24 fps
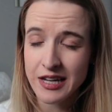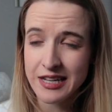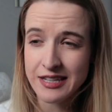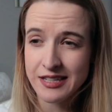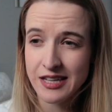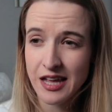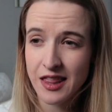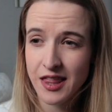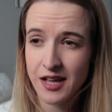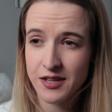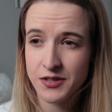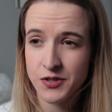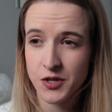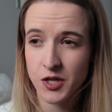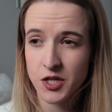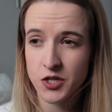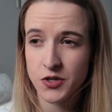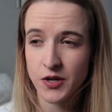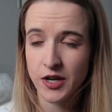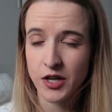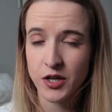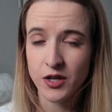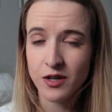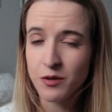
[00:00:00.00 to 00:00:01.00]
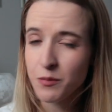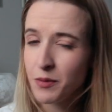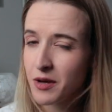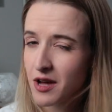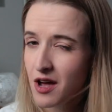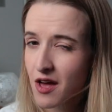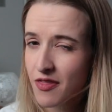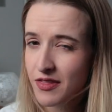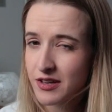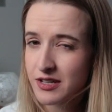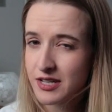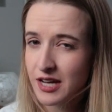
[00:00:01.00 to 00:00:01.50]
He said that surgery could be
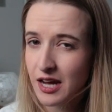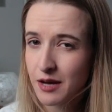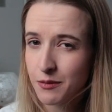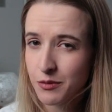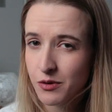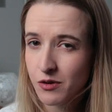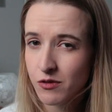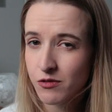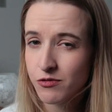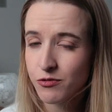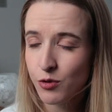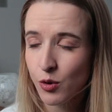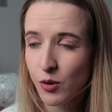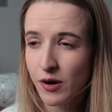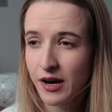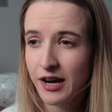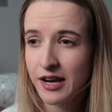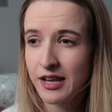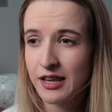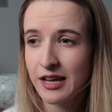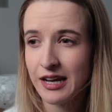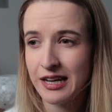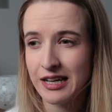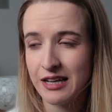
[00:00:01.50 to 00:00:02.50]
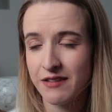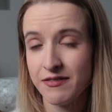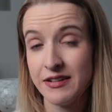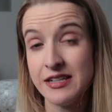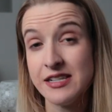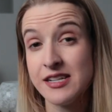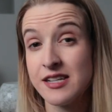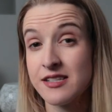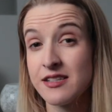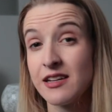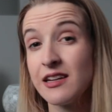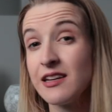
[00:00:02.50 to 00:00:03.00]
on the table for it, like if it
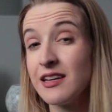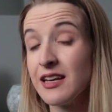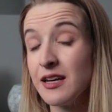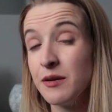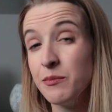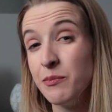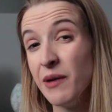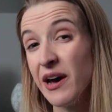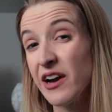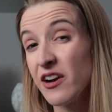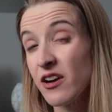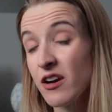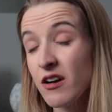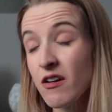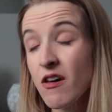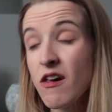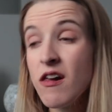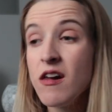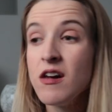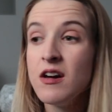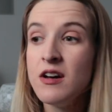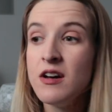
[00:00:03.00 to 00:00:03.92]
doesn't get better.